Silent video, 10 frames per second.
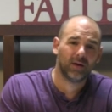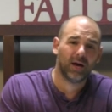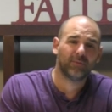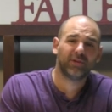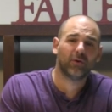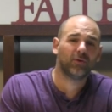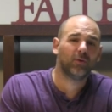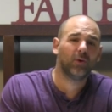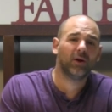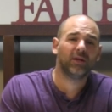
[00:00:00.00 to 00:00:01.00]
I'm telling you
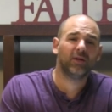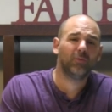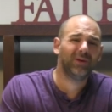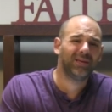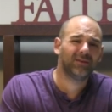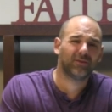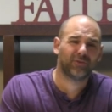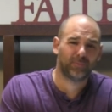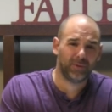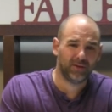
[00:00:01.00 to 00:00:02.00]
what, and he'll begin to
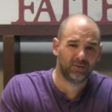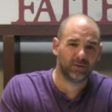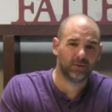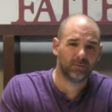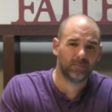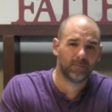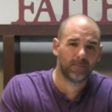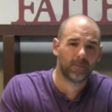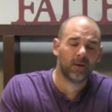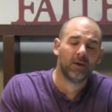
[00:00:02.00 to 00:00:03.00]
speak to you.
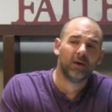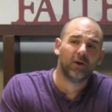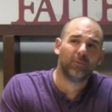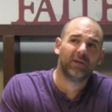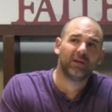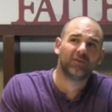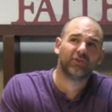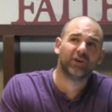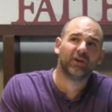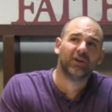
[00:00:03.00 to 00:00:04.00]
He'll begin
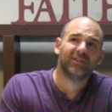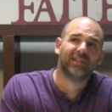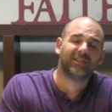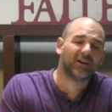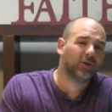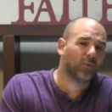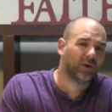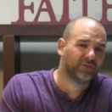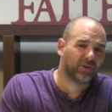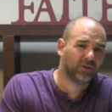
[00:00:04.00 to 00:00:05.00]
to, to tell you
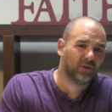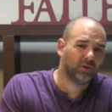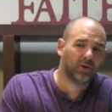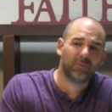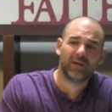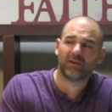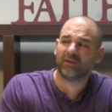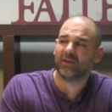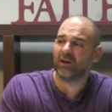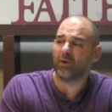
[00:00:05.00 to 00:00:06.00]
what to do. He'll begin to
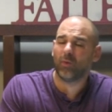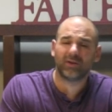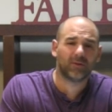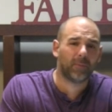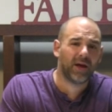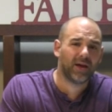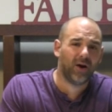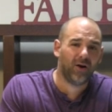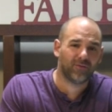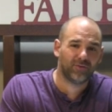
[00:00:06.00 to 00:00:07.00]
tell you what to pay
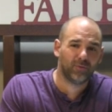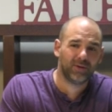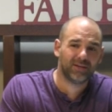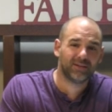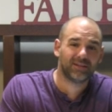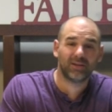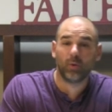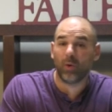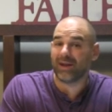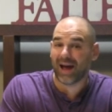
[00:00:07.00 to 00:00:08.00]
off. He'll begin to tell you
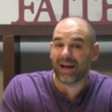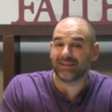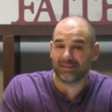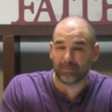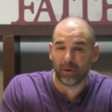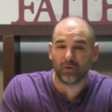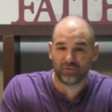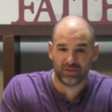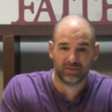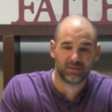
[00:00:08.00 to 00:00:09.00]
what not to
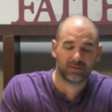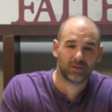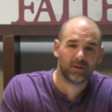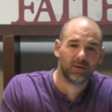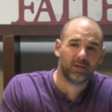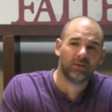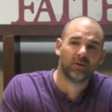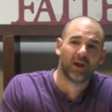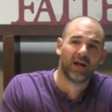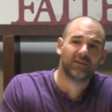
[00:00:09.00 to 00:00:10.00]
purchase. You know, a
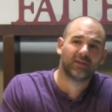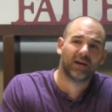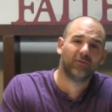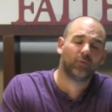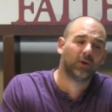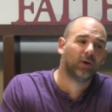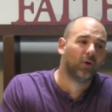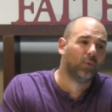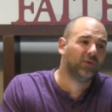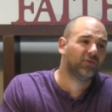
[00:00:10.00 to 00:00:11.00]
lot of times we,
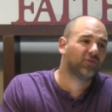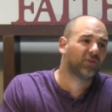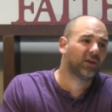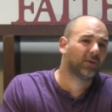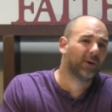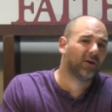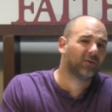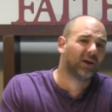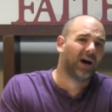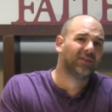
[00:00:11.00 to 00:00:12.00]
we just think about
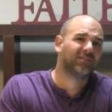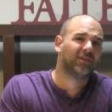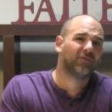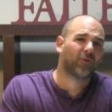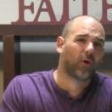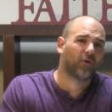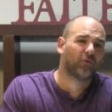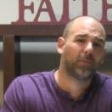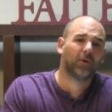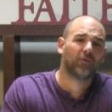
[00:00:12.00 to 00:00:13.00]
God's here for our
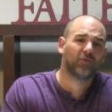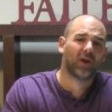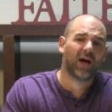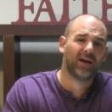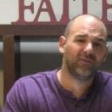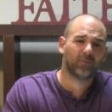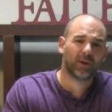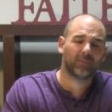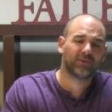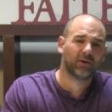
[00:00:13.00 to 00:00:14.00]
spiritual lives, but
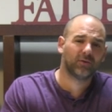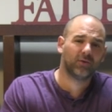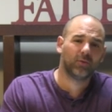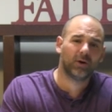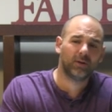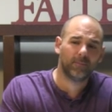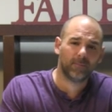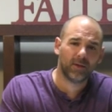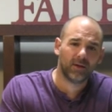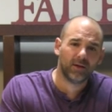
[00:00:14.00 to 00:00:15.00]
I'm telling you what,
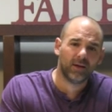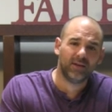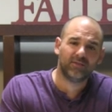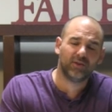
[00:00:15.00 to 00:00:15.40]
He's